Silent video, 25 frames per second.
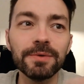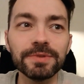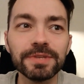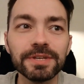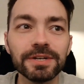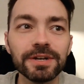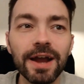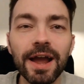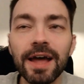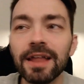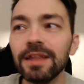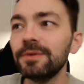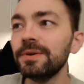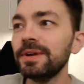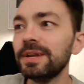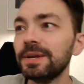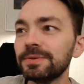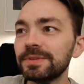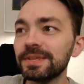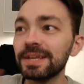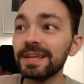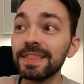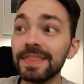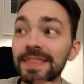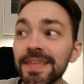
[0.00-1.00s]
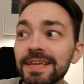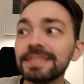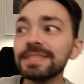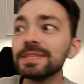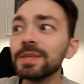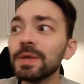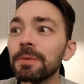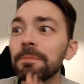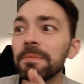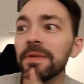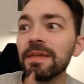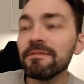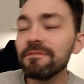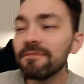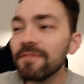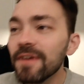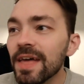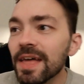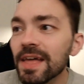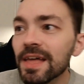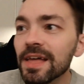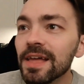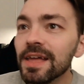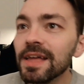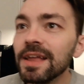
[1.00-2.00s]
It was near Halloween. I was like, this will be
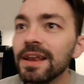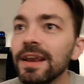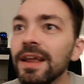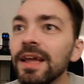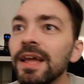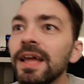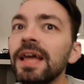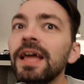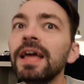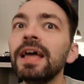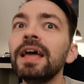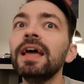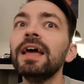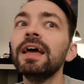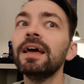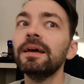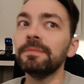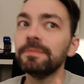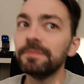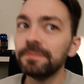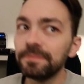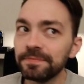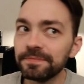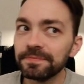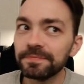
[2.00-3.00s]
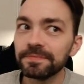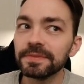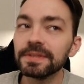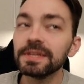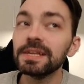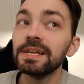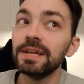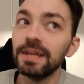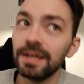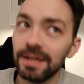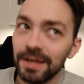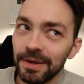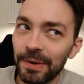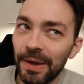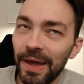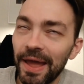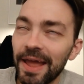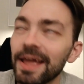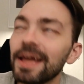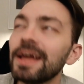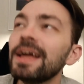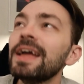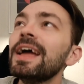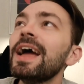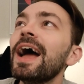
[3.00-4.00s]
fun.
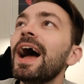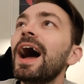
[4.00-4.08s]
Okay.